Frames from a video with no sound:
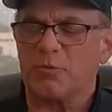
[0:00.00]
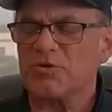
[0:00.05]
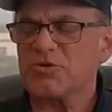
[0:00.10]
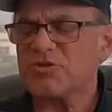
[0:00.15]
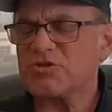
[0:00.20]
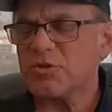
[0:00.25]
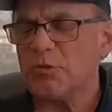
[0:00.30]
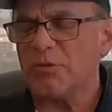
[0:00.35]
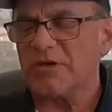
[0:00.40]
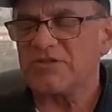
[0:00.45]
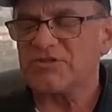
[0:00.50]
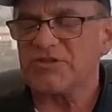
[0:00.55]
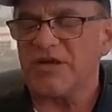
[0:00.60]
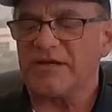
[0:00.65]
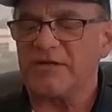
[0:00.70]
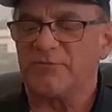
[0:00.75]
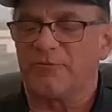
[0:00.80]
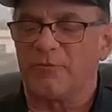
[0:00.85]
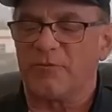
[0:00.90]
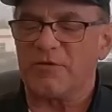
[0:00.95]
We're so
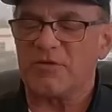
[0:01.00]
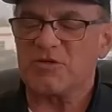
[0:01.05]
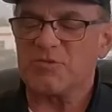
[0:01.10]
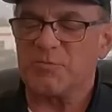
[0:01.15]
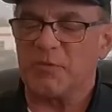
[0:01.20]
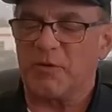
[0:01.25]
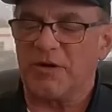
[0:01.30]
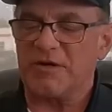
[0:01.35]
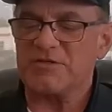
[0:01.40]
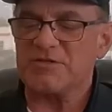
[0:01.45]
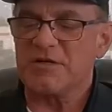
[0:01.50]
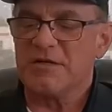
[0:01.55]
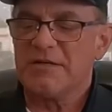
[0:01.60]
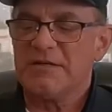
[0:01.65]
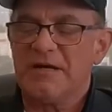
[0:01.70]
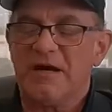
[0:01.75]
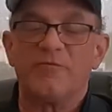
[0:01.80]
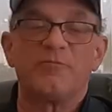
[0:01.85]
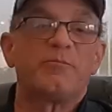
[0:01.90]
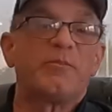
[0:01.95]
excited for the experience
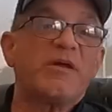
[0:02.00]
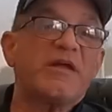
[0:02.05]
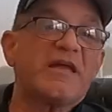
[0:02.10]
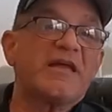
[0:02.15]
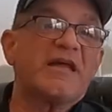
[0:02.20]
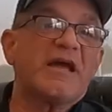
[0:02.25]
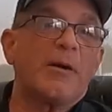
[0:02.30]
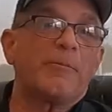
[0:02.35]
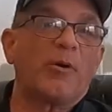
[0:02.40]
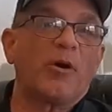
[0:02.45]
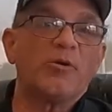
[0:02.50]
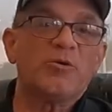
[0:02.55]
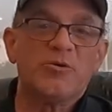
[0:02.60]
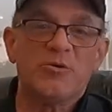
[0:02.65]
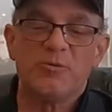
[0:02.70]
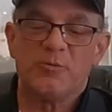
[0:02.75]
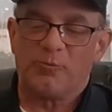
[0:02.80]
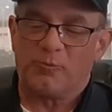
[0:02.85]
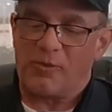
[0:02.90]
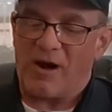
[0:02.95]
of picking up our
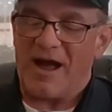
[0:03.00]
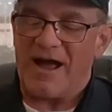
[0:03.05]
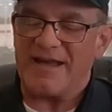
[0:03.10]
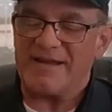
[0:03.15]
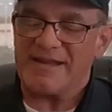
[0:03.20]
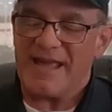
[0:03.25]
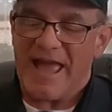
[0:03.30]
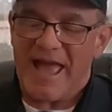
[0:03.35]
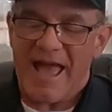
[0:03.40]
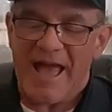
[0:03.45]
new ride